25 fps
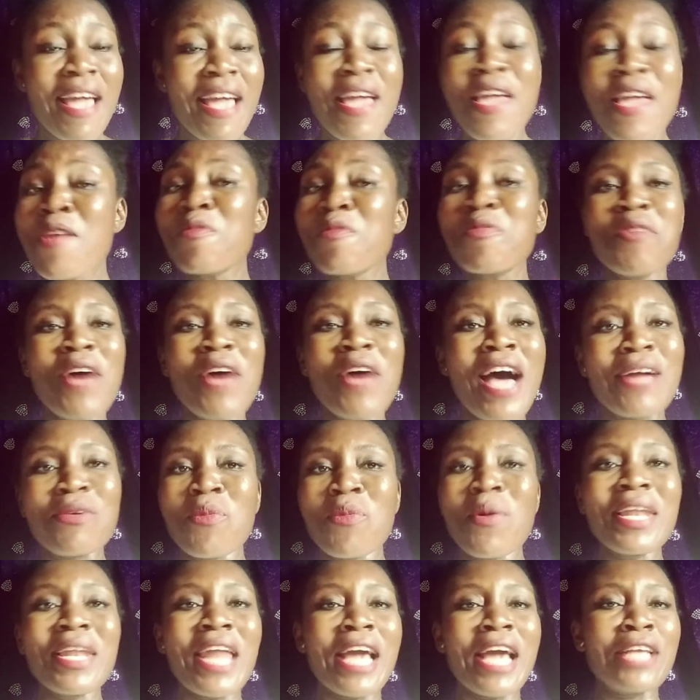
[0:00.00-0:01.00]
In fact,
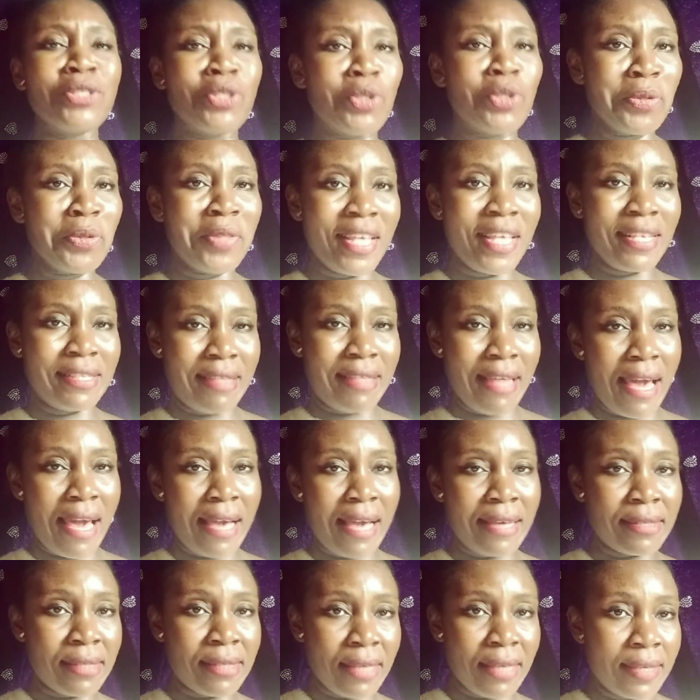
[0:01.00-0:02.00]
what I do these
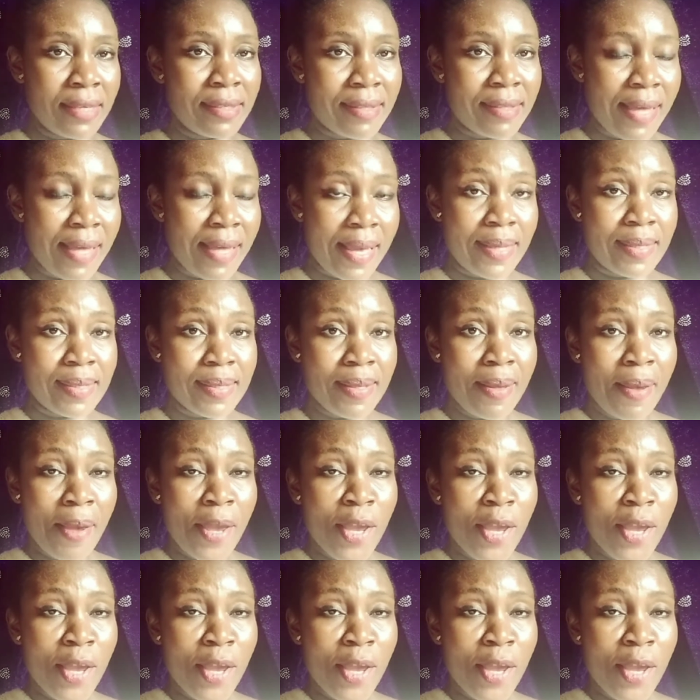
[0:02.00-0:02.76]
days is this.